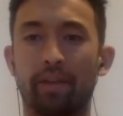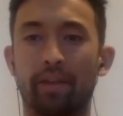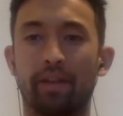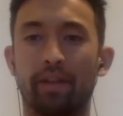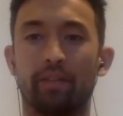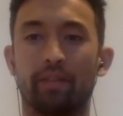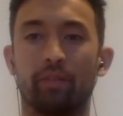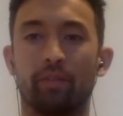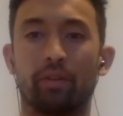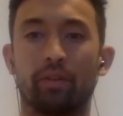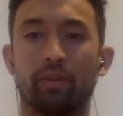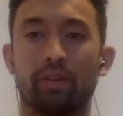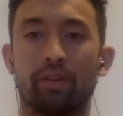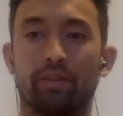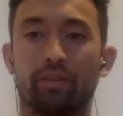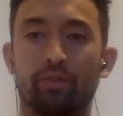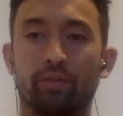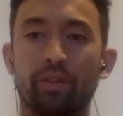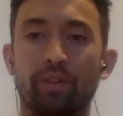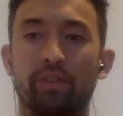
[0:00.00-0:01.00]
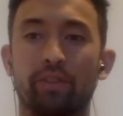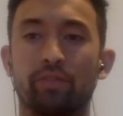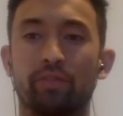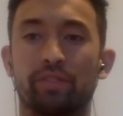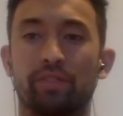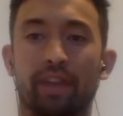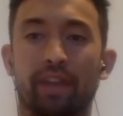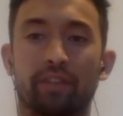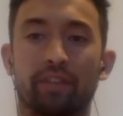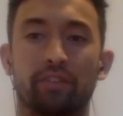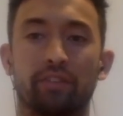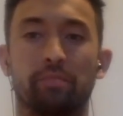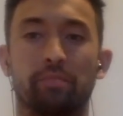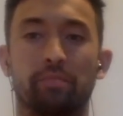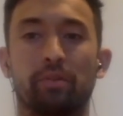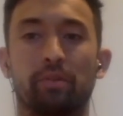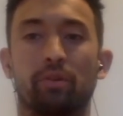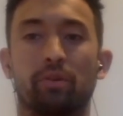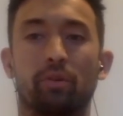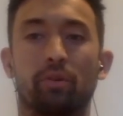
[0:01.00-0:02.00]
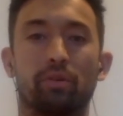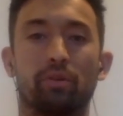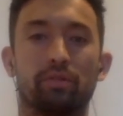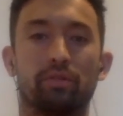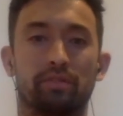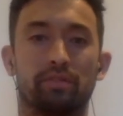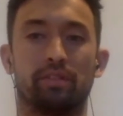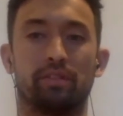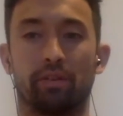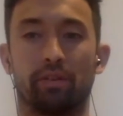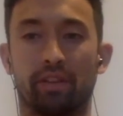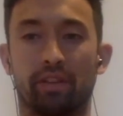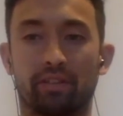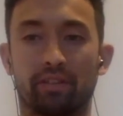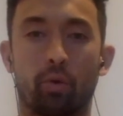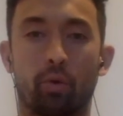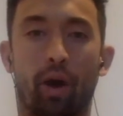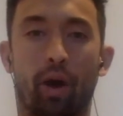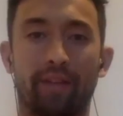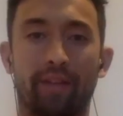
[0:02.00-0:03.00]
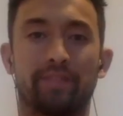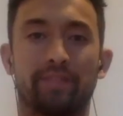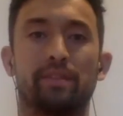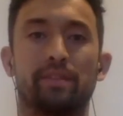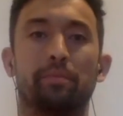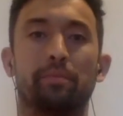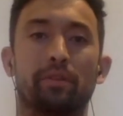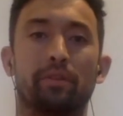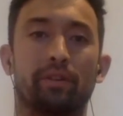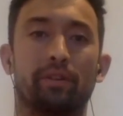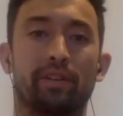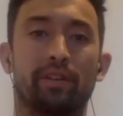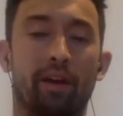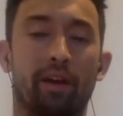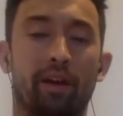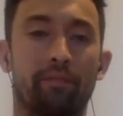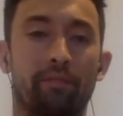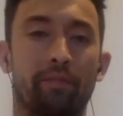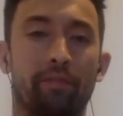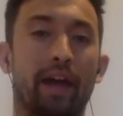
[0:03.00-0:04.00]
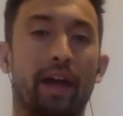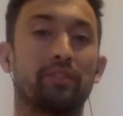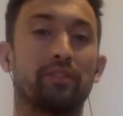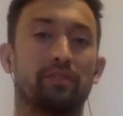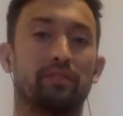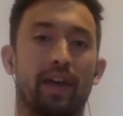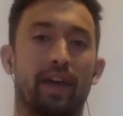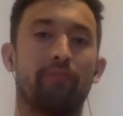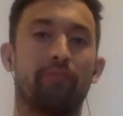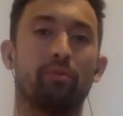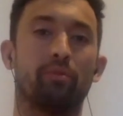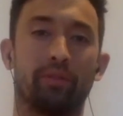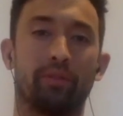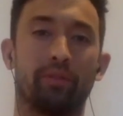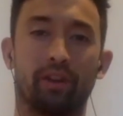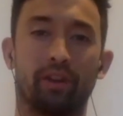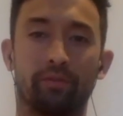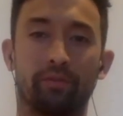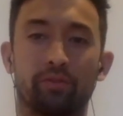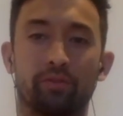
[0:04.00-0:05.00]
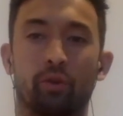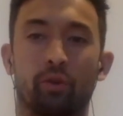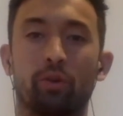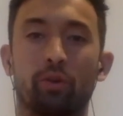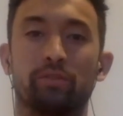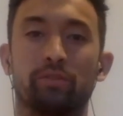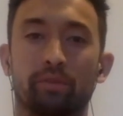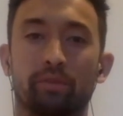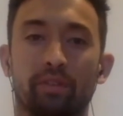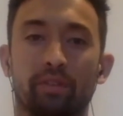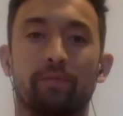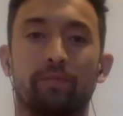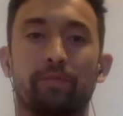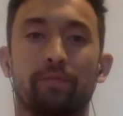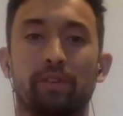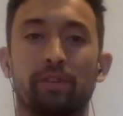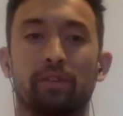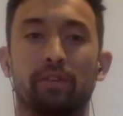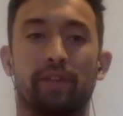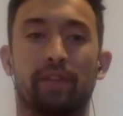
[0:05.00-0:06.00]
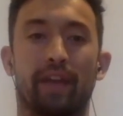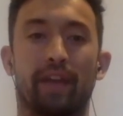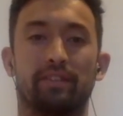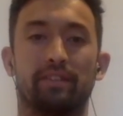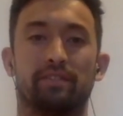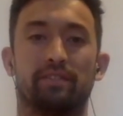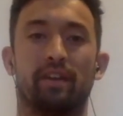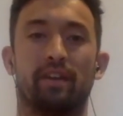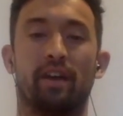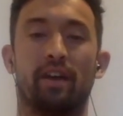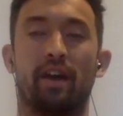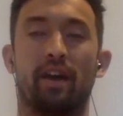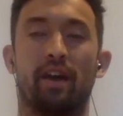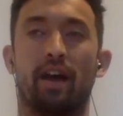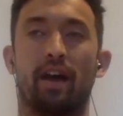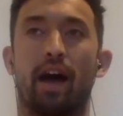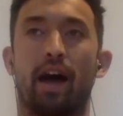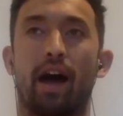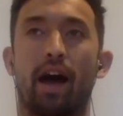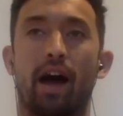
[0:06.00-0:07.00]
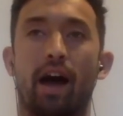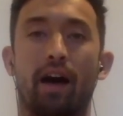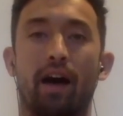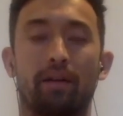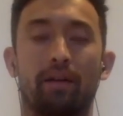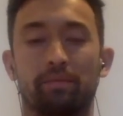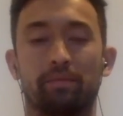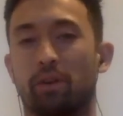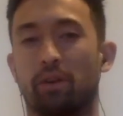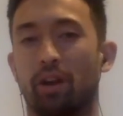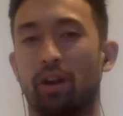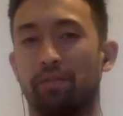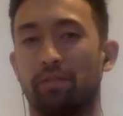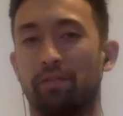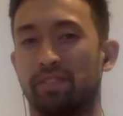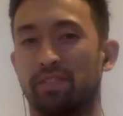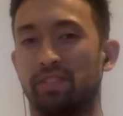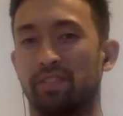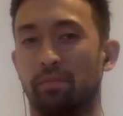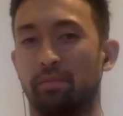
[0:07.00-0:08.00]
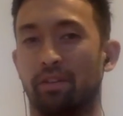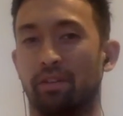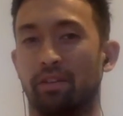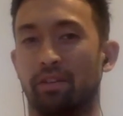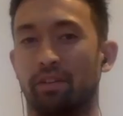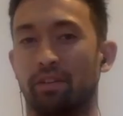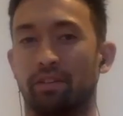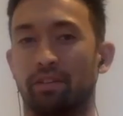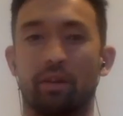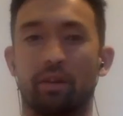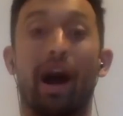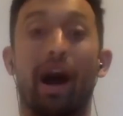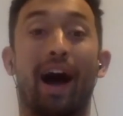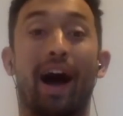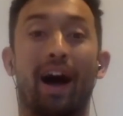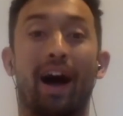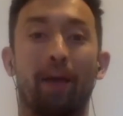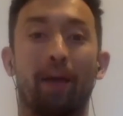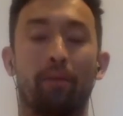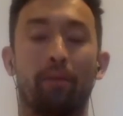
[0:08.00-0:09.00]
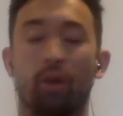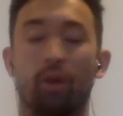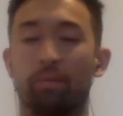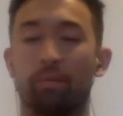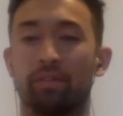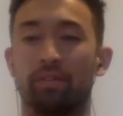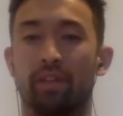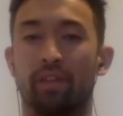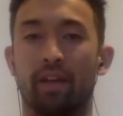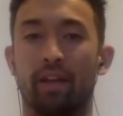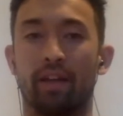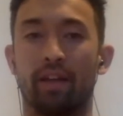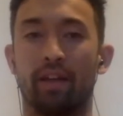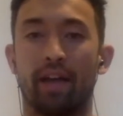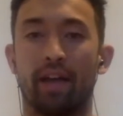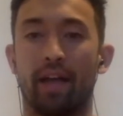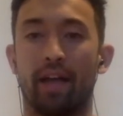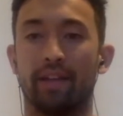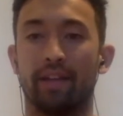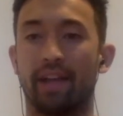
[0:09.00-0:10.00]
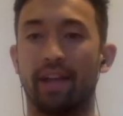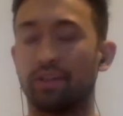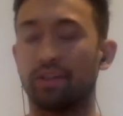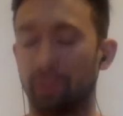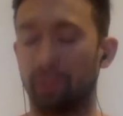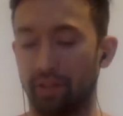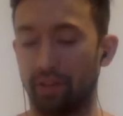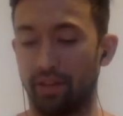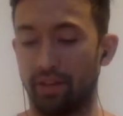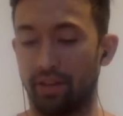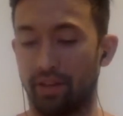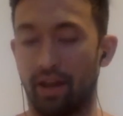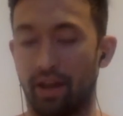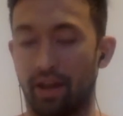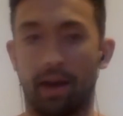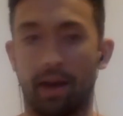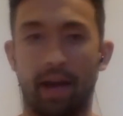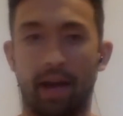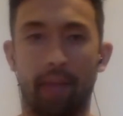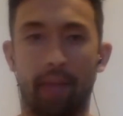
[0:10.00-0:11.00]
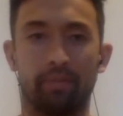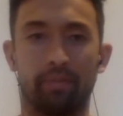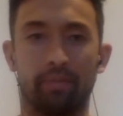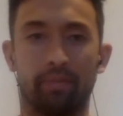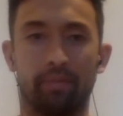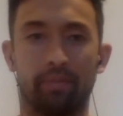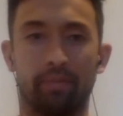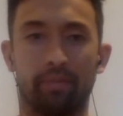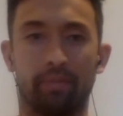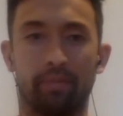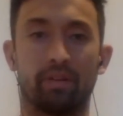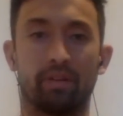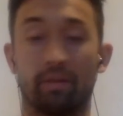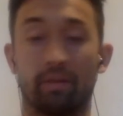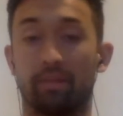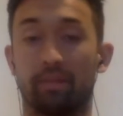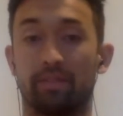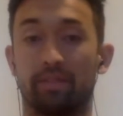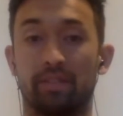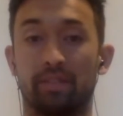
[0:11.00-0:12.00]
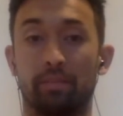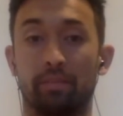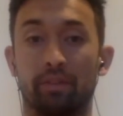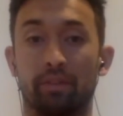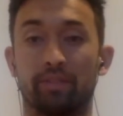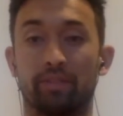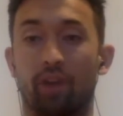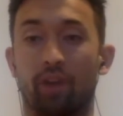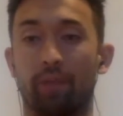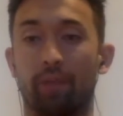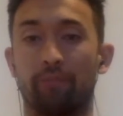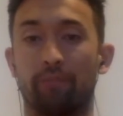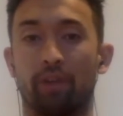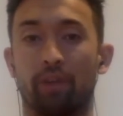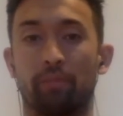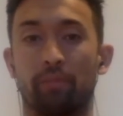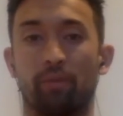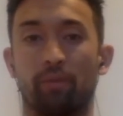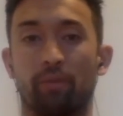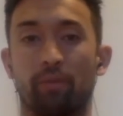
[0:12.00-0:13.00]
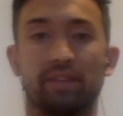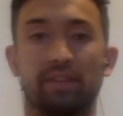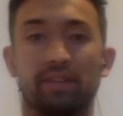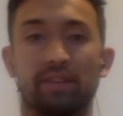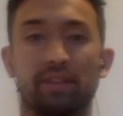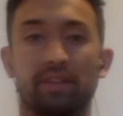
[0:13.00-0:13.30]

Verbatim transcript: but it, look, it's really interesting actually because you know it's quite similar, and I've actually everyone that I've talked to in this field has uh, kind of a similar you know aha moment, and it actually uh, happened a similar time frame around ten